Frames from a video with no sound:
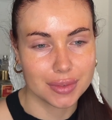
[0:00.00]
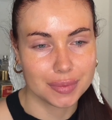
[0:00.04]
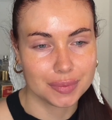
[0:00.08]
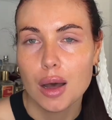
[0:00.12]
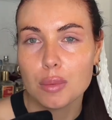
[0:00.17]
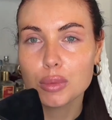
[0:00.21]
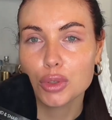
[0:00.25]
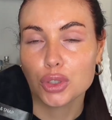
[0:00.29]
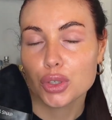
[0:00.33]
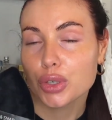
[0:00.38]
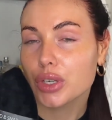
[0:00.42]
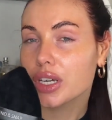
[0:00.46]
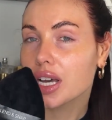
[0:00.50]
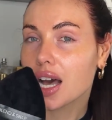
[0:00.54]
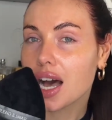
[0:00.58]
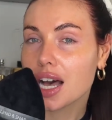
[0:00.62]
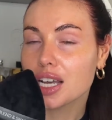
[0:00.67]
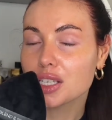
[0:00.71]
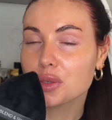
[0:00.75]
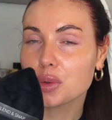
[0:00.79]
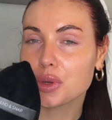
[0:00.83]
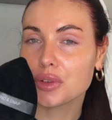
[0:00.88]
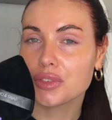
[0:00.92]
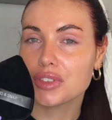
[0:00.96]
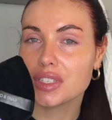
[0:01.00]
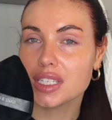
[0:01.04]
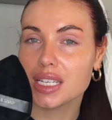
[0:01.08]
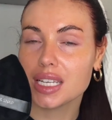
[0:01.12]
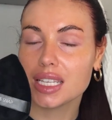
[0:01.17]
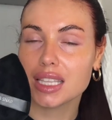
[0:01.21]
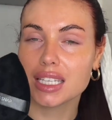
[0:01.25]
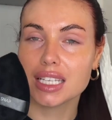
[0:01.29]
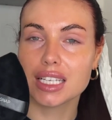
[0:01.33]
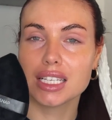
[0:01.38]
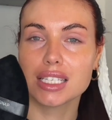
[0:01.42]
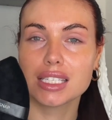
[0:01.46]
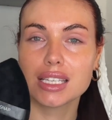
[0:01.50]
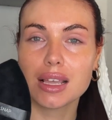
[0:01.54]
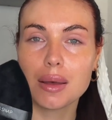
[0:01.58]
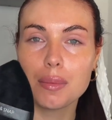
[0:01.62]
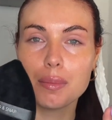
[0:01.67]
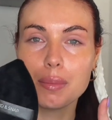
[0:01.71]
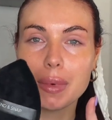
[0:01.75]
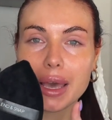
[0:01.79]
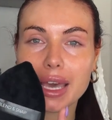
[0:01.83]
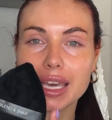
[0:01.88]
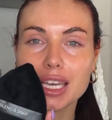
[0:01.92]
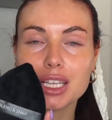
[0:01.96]
I'm sure you guys would have seen this
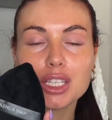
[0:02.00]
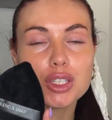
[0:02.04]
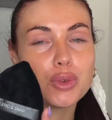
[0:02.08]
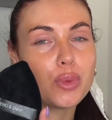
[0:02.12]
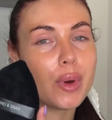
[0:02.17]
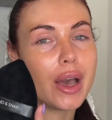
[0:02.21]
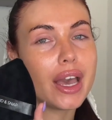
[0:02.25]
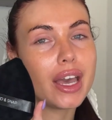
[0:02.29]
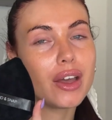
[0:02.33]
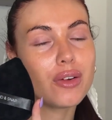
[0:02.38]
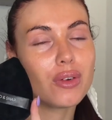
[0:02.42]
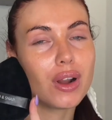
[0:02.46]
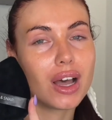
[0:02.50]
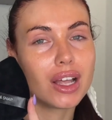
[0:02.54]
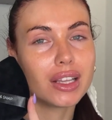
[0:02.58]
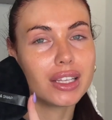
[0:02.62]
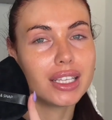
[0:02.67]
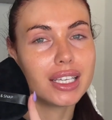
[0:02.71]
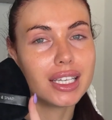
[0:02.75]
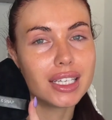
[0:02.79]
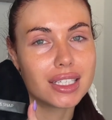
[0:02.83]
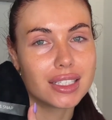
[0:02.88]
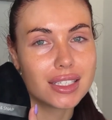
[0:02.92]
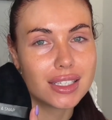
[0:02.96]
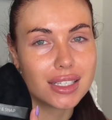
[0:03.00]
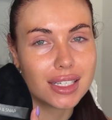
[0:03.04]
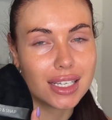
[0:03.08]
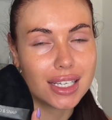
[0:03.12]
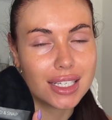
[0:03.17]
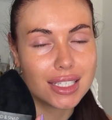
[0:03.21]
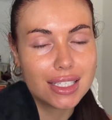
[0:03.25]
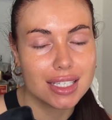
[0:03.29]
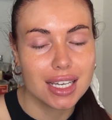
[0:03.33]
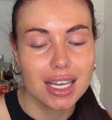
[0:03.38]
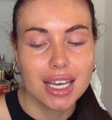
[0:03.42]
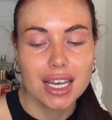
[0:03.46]
make its way around the internet.